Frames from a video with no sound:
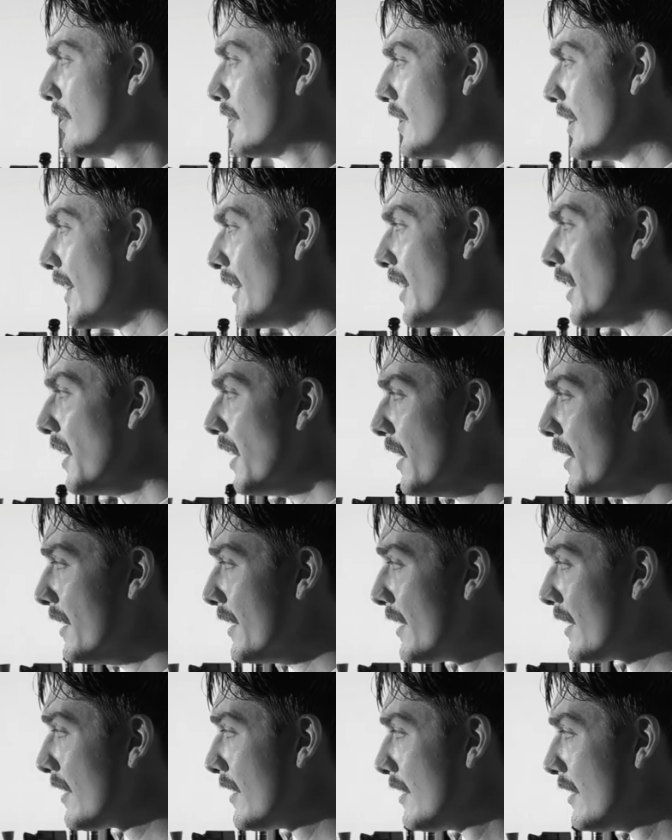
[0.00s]
and
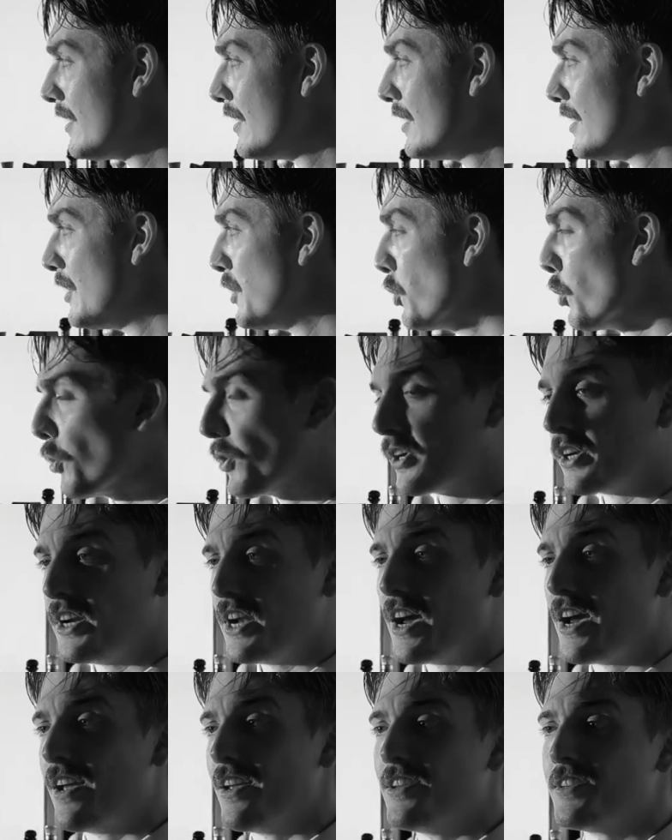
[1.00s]

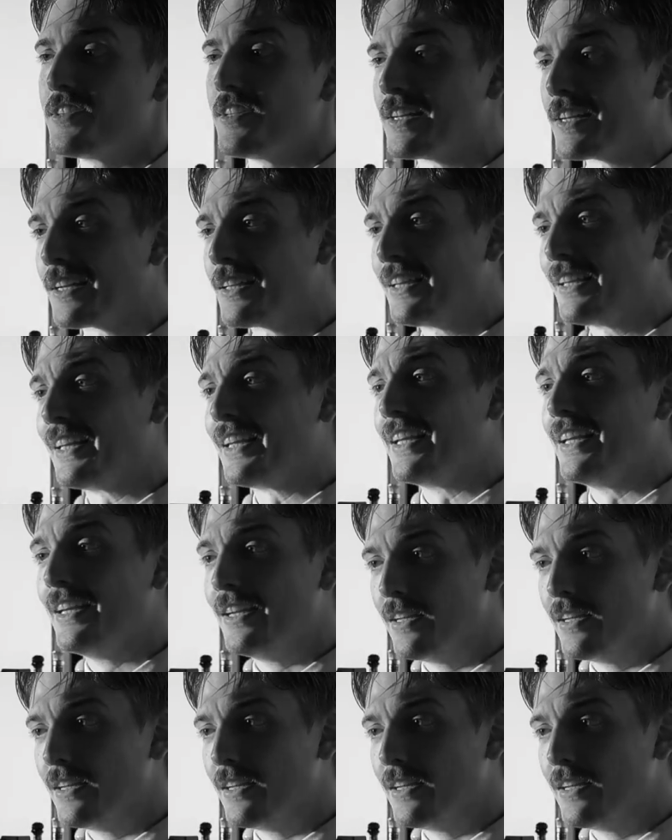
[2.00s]
organized and clean.